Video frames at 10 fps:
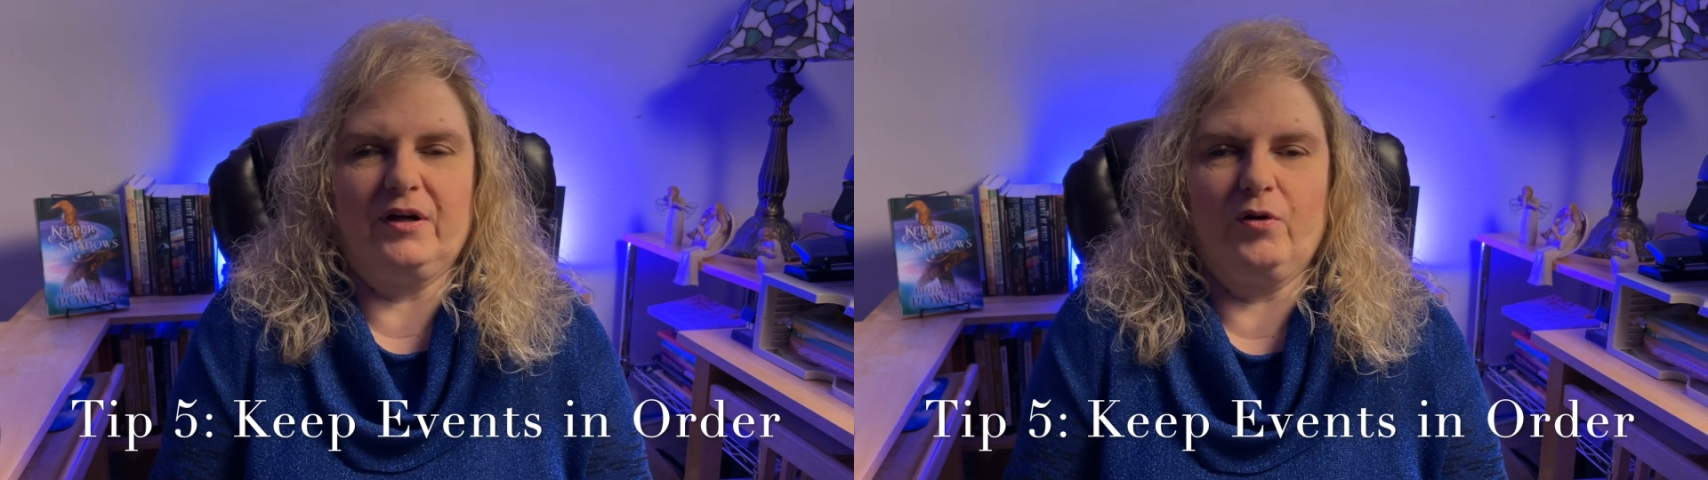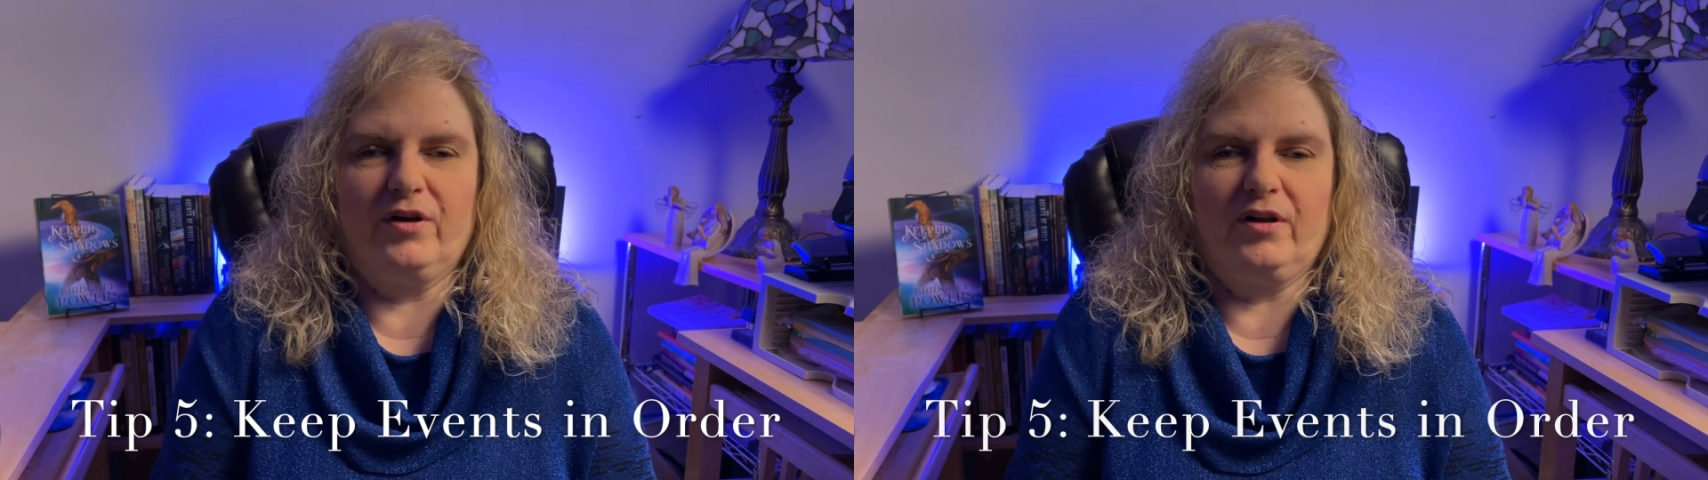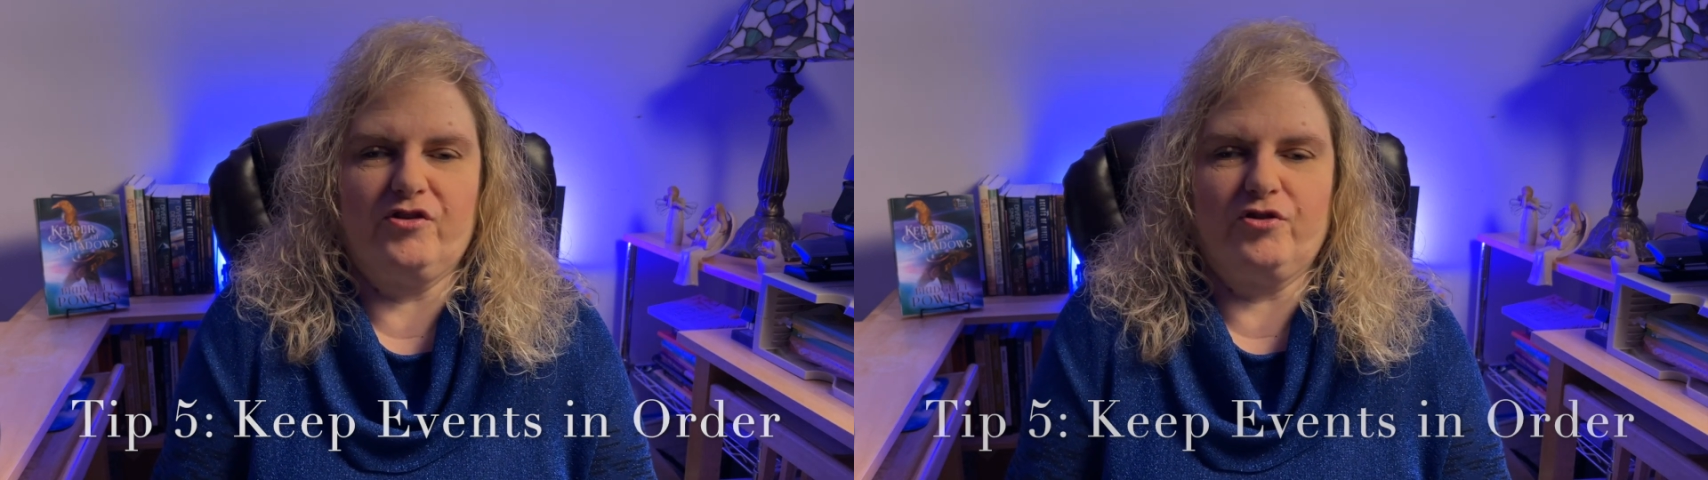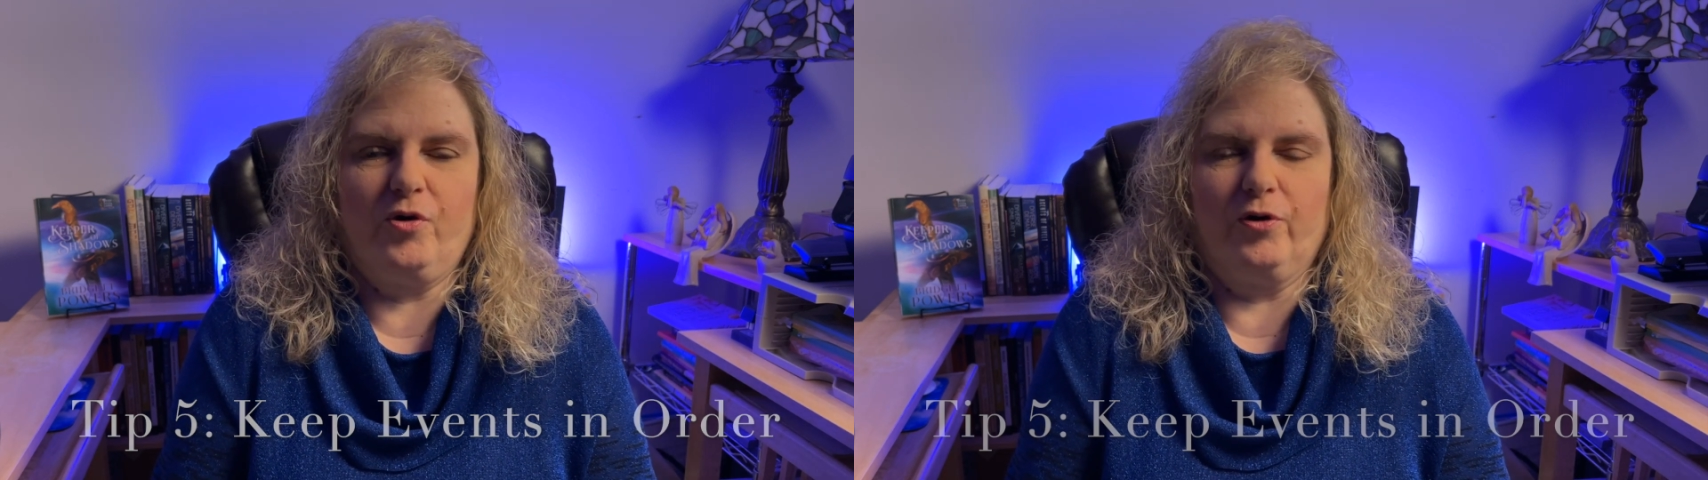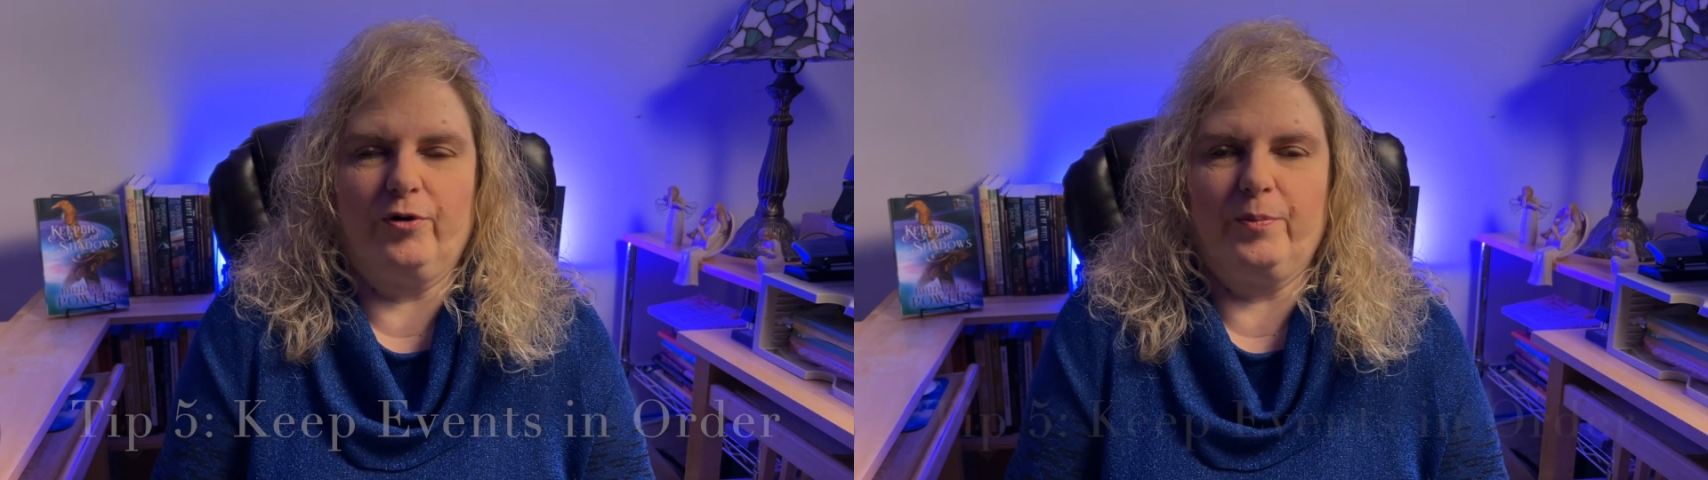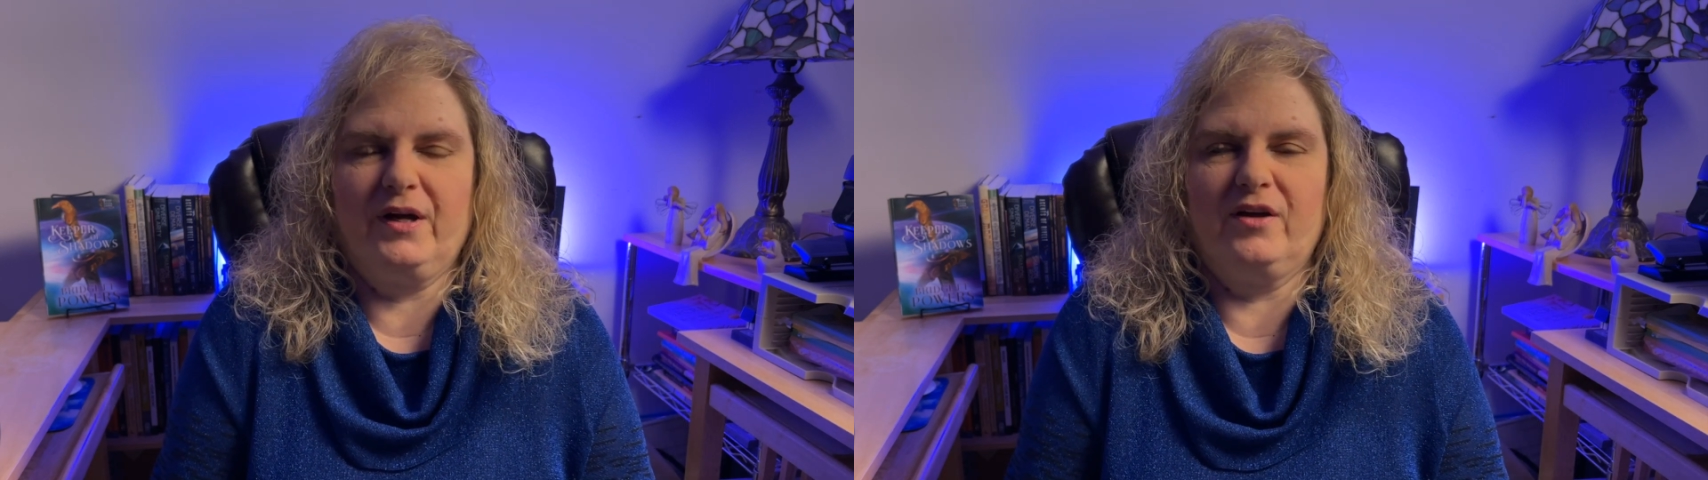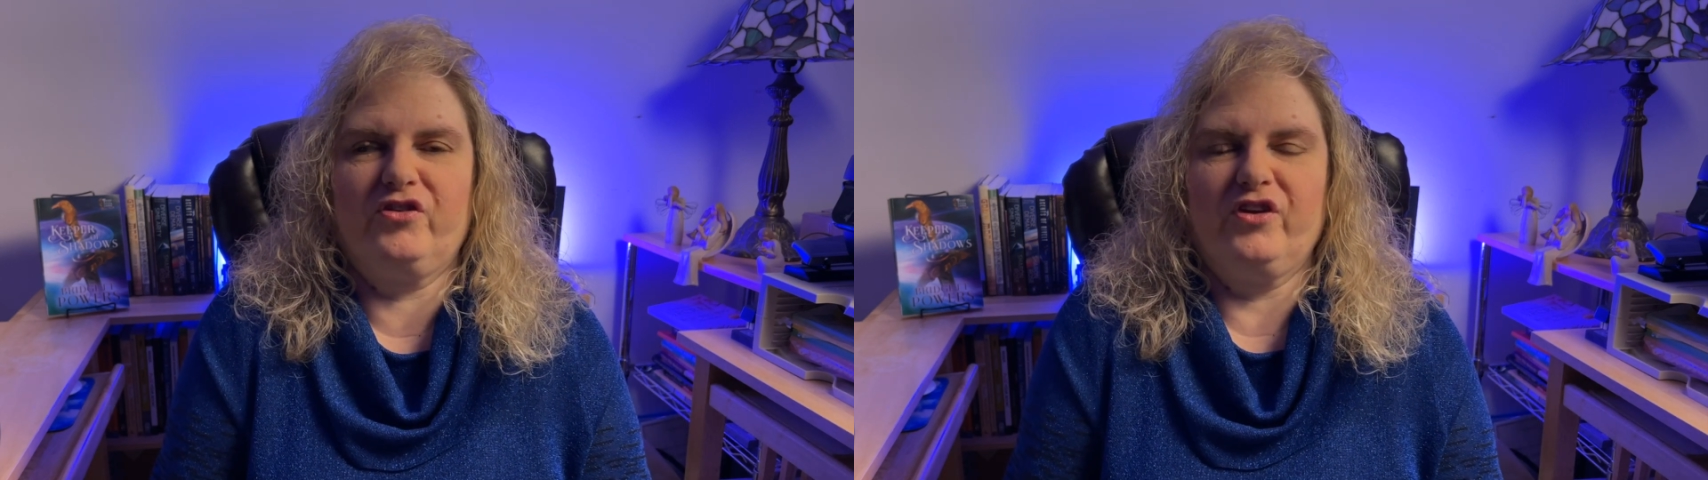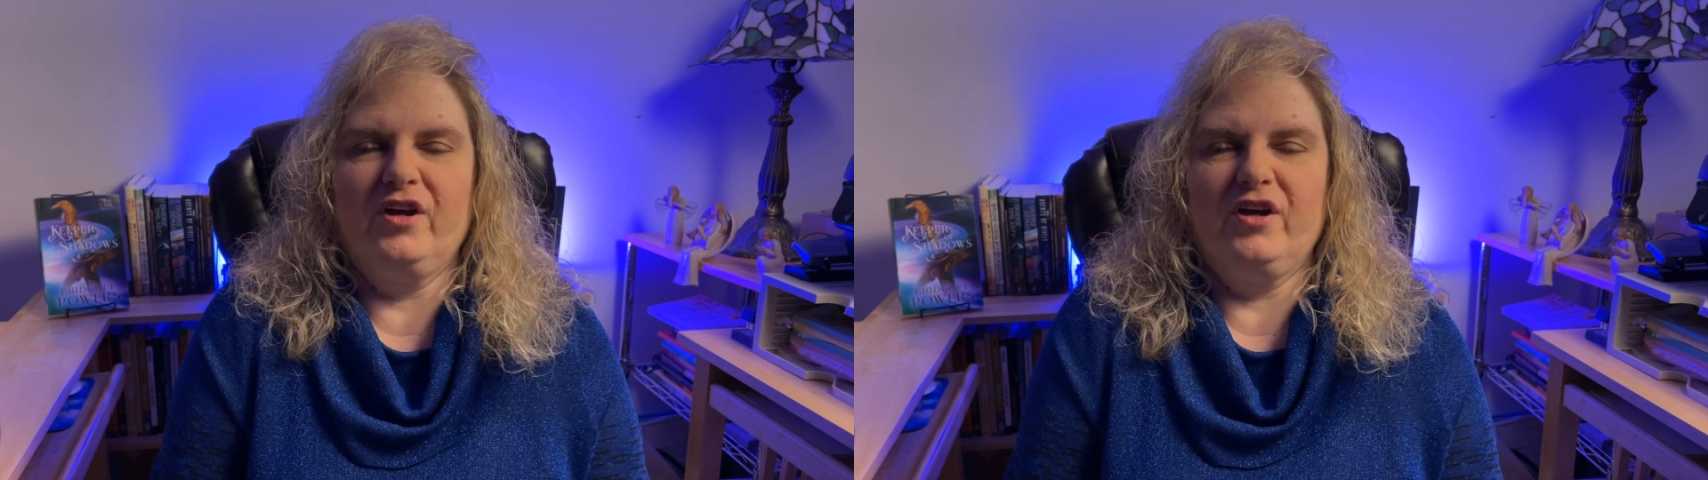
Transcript: chronological order because